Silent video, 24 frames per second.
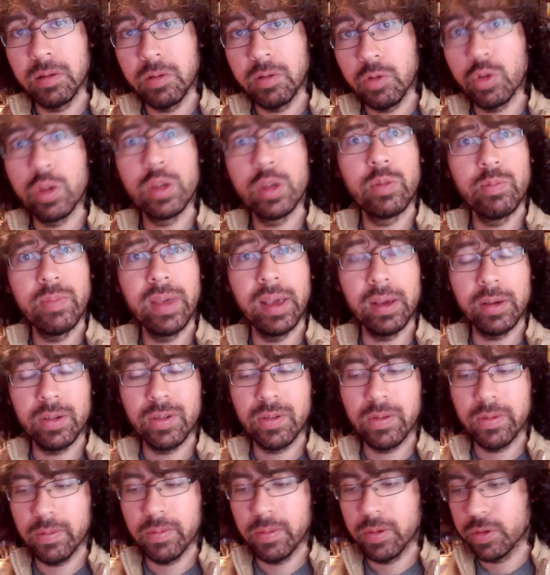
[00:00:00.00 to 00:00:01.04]
she's
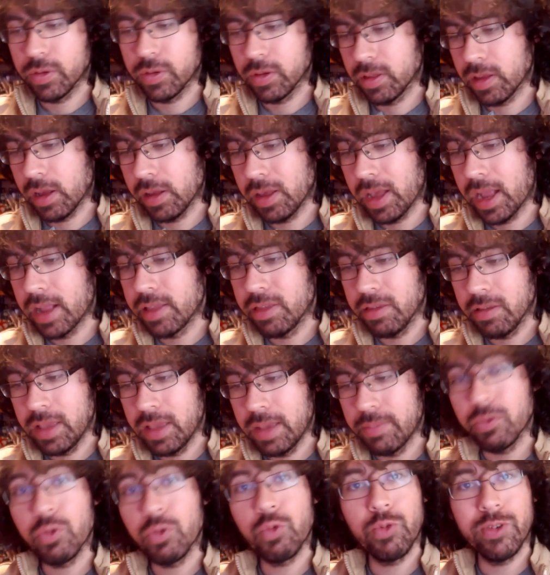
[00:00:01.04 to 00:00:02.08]
mixed, uh, hence the
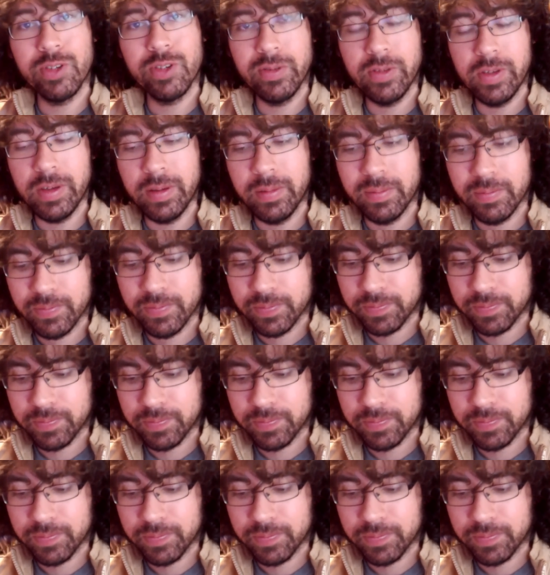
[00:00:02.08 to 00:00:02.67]
name Christy.